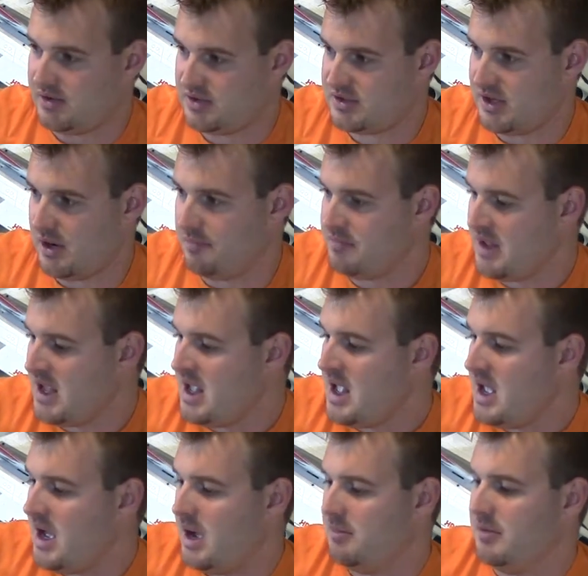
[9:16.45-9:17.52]
So
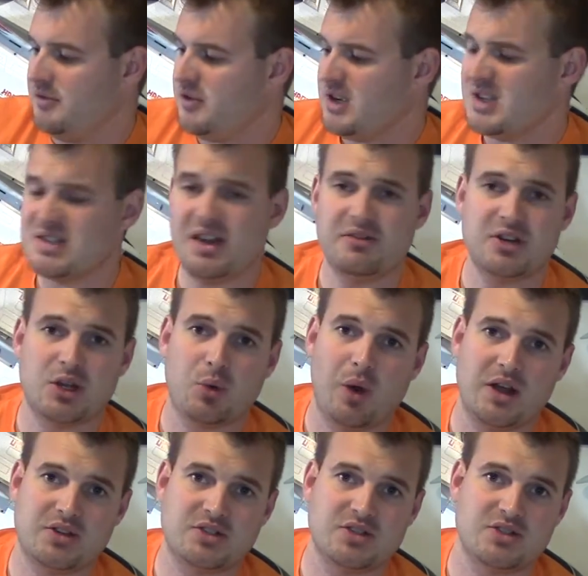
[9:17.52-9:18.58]
if you guys have any
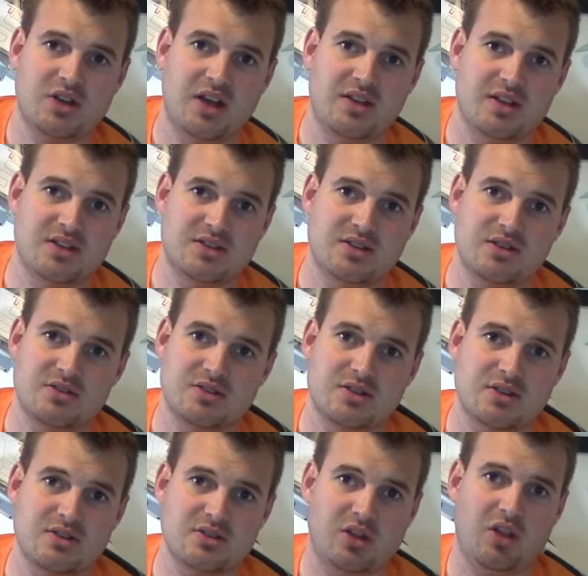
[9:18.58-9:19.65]
questions on this,
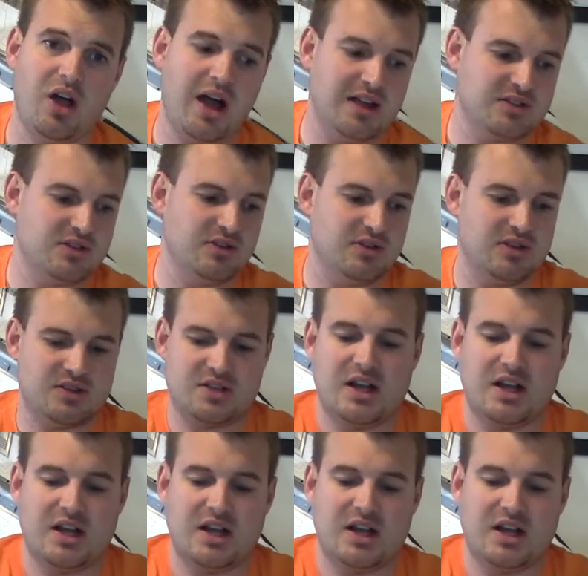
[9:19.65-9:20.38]
there's a lot to this.